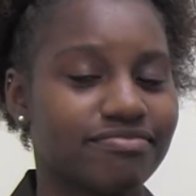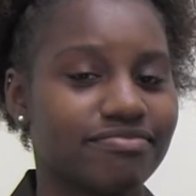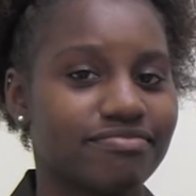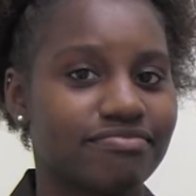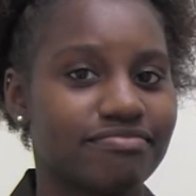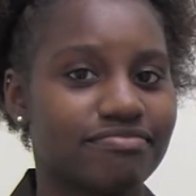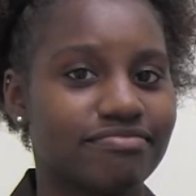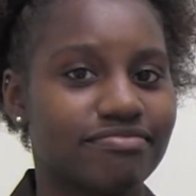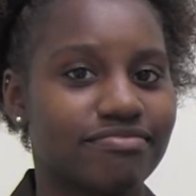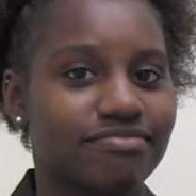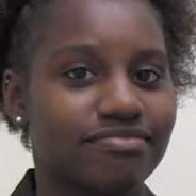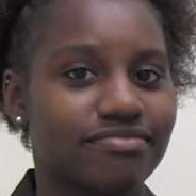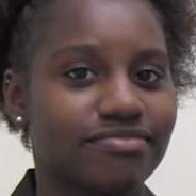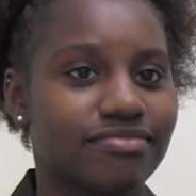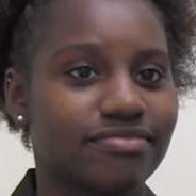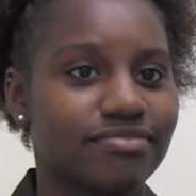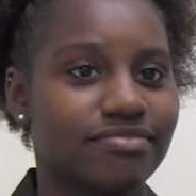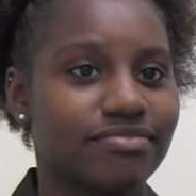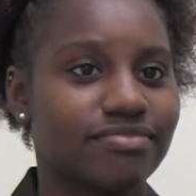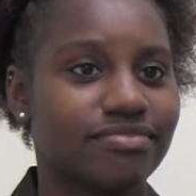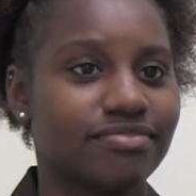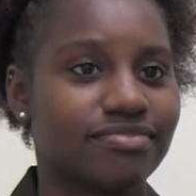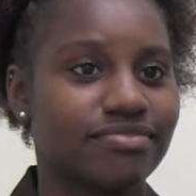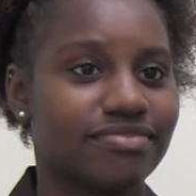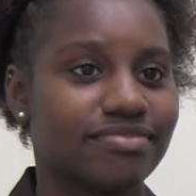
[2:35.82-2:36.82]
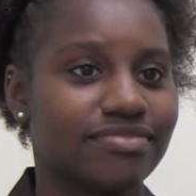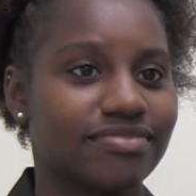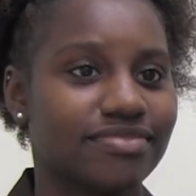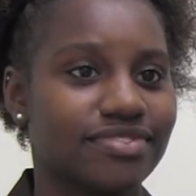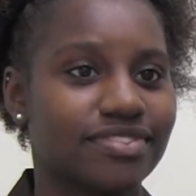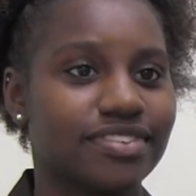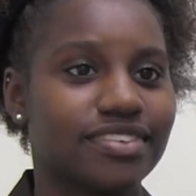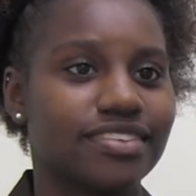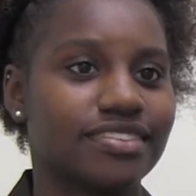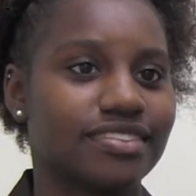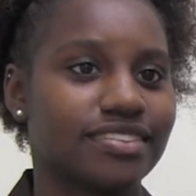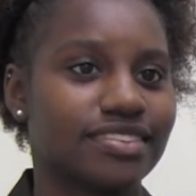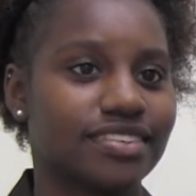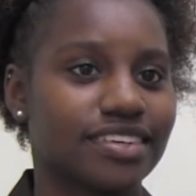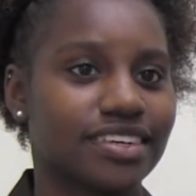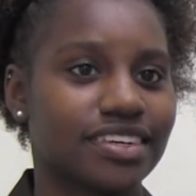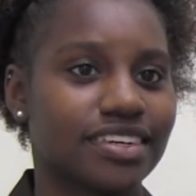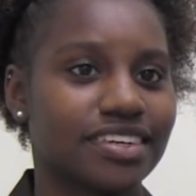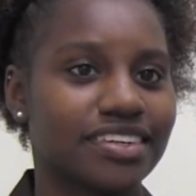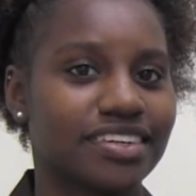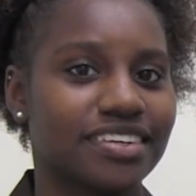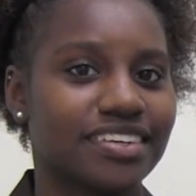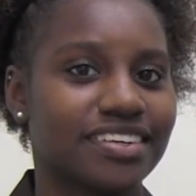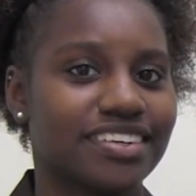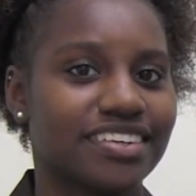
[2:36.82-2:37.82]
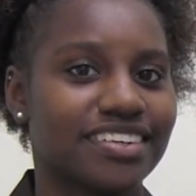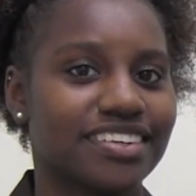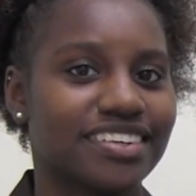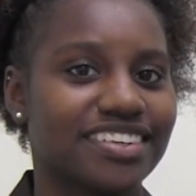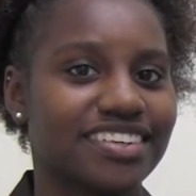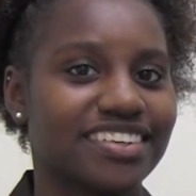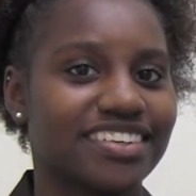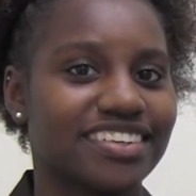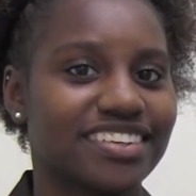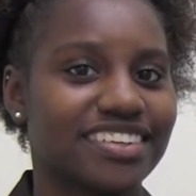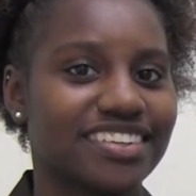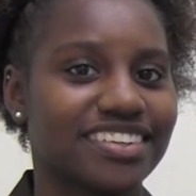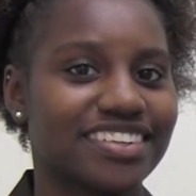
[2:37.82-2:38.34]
No words are spoken by the person on screen.